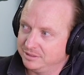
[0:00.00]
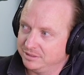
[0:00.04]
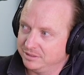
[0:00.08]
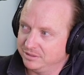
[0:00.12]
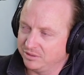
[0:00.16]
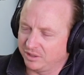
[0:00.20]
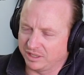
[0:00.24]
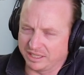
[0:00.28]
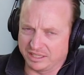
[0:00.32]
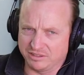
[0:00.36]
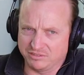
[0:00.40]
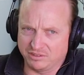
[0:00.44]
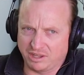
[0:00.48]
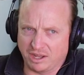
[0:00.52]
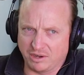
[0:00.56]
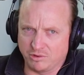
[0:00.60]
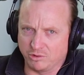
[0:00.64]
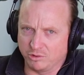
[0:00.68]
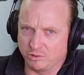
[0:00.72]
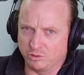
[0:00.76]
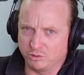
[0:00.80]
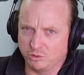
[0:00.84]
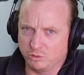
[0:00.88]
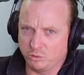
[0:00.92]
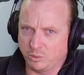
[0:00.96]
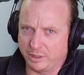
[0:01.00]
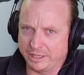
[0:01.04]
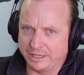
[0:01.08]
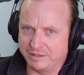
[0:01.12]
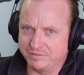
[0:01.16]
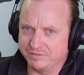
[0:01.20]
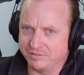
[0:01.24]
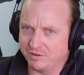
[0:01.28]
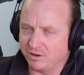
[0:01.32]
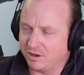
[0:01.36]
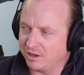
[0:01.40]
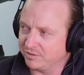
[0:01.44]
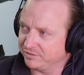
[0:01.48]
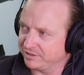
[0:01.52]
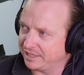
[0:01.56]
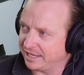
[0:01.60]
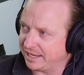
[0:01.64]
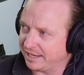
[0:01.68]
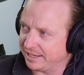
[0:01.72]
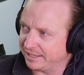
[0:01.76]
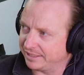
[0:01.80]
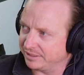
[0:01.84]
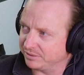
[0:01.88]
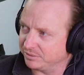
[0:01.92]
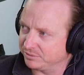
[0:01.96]
I think it's
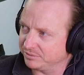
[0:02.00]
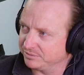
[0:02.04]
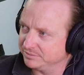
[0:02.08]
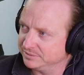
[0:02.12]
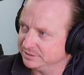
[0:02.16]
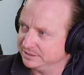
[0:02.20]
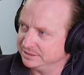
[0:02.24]
125K or